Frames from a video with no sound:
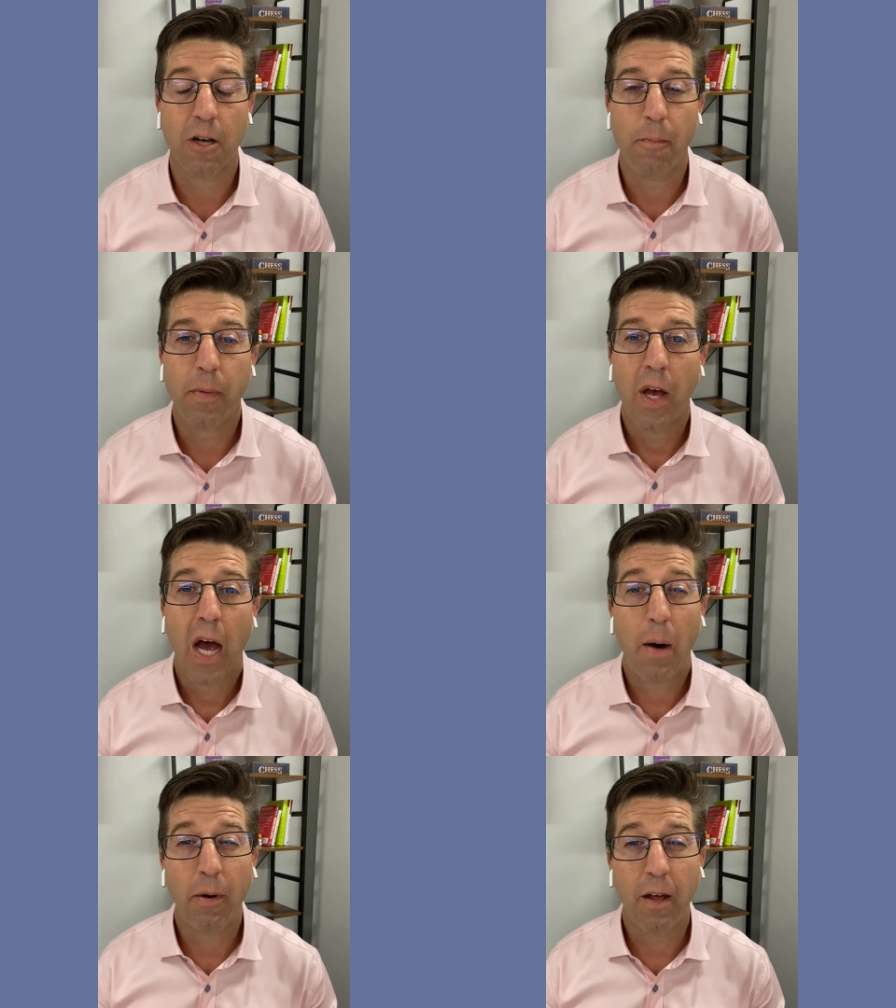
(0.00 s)
So
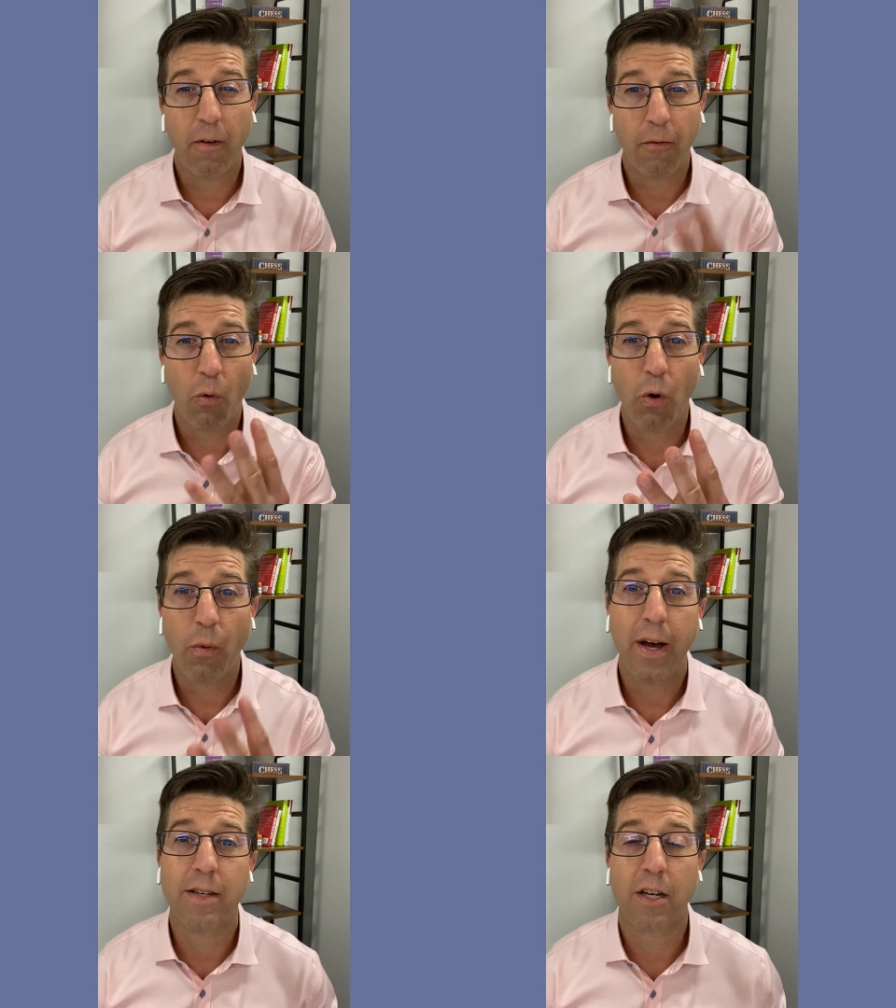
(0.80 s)
I want to give you 4
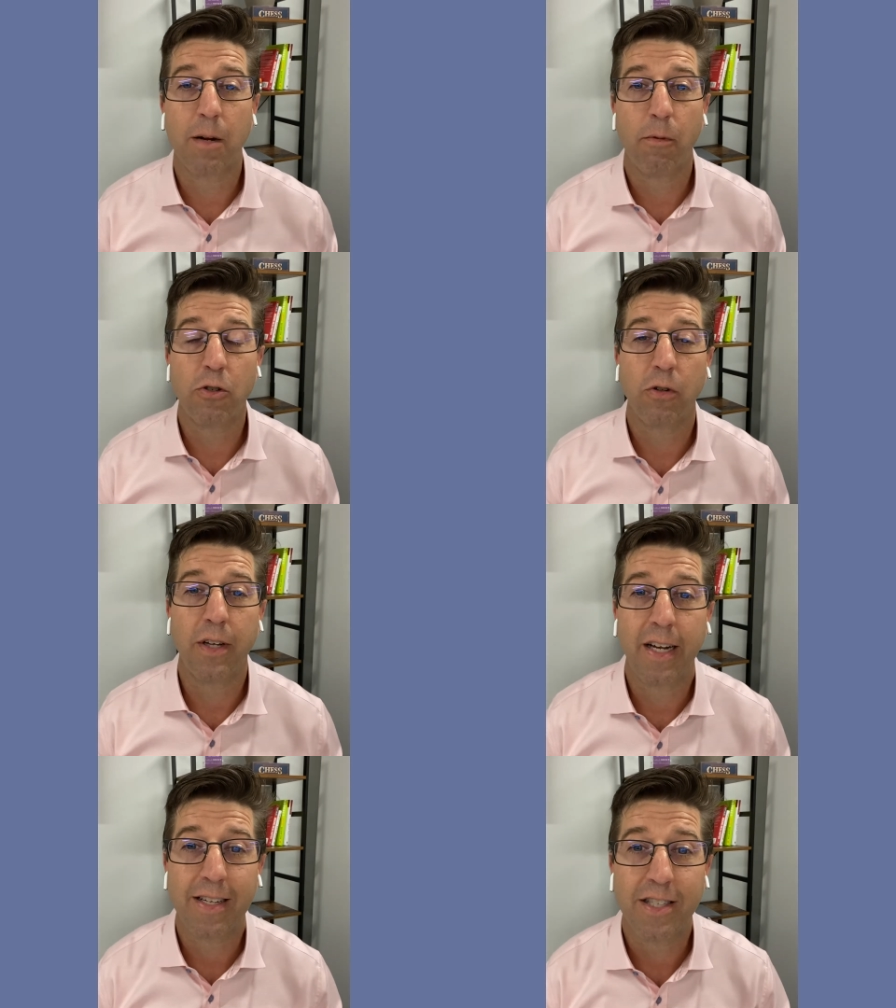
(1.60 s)
ways that commercial
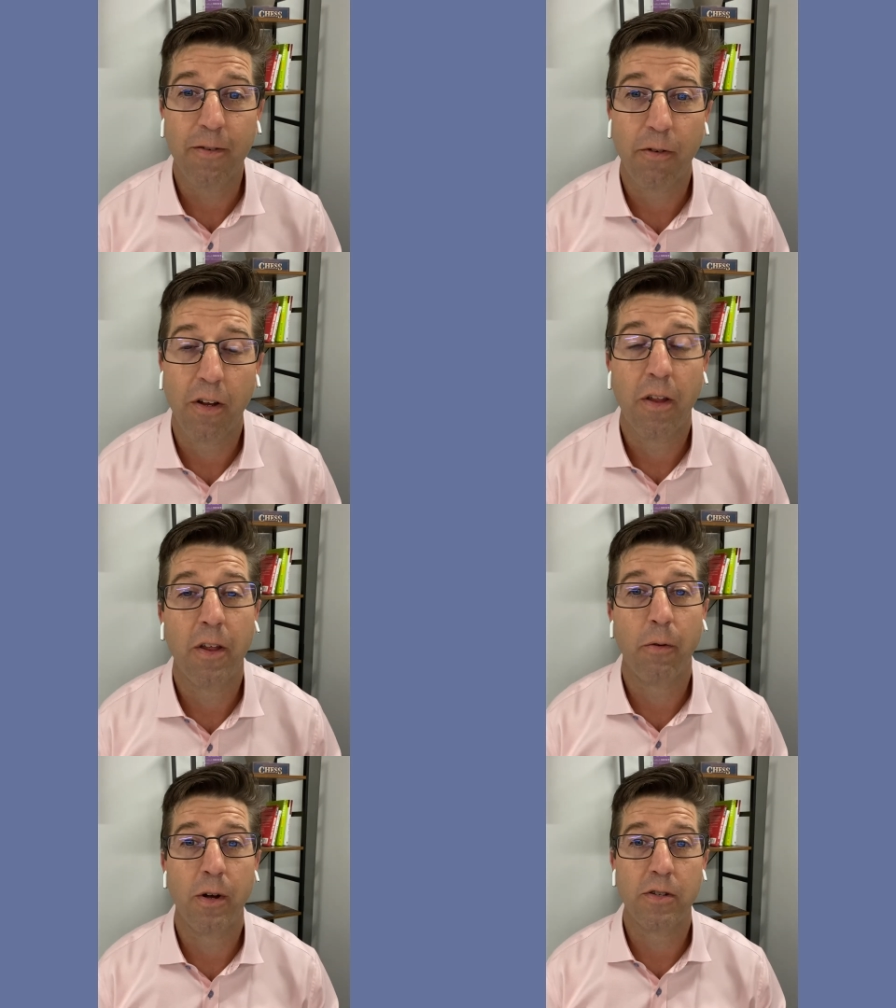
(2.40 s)
lending is different
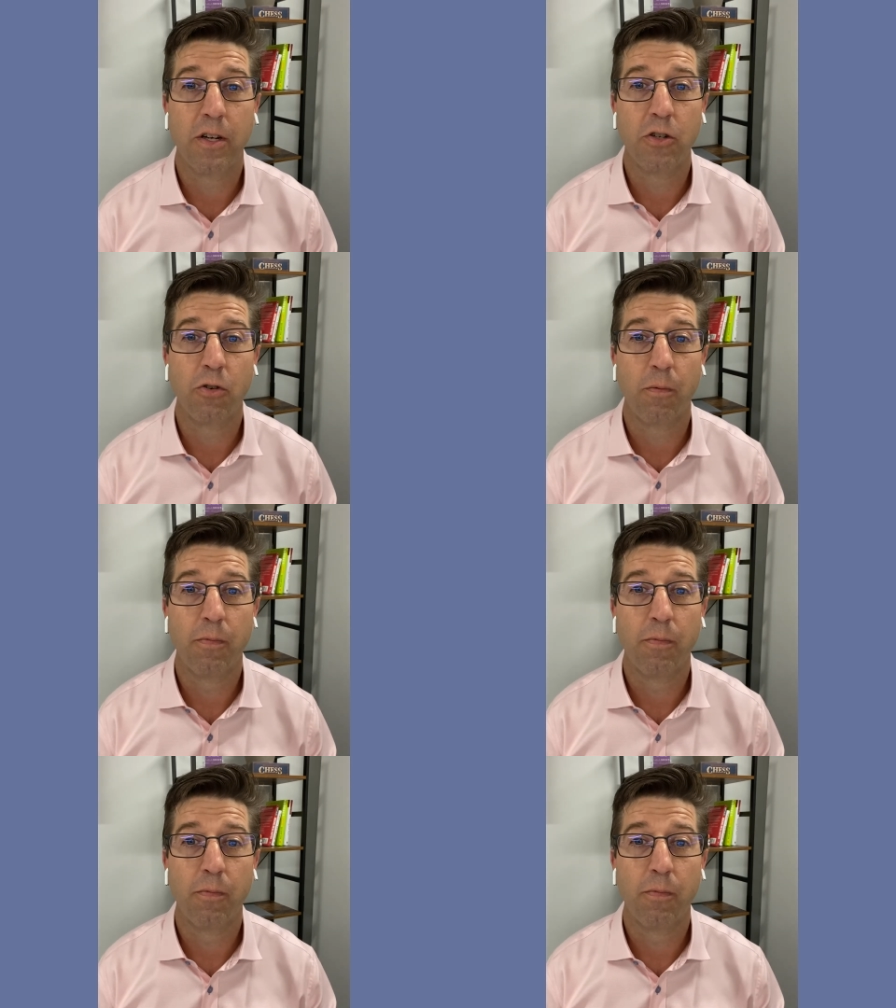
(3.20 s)
than residential.